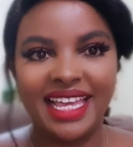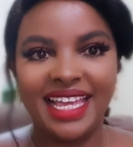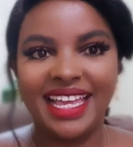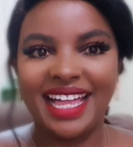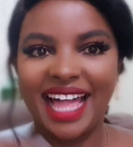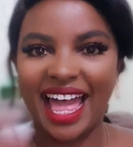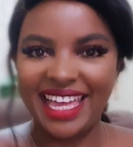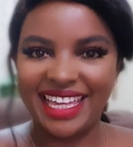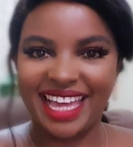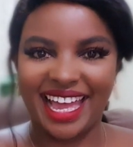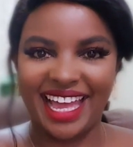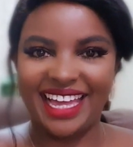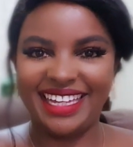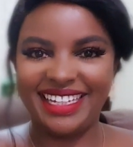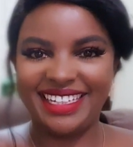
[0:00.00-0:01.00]
Hi
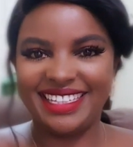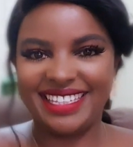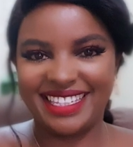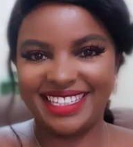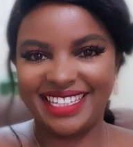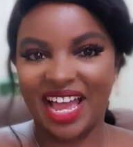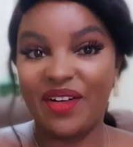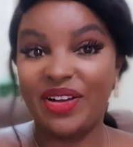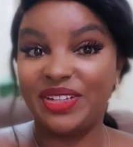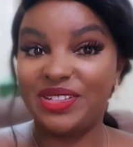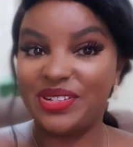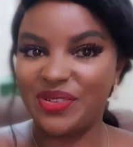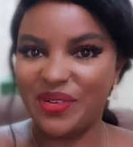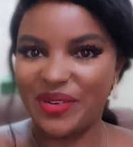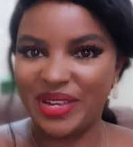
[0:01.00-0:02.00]
guys, how are you
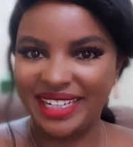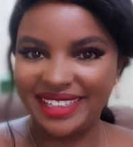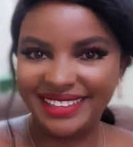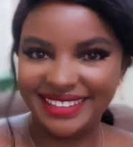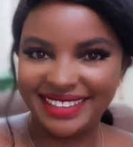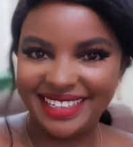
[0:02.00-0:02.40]
doing?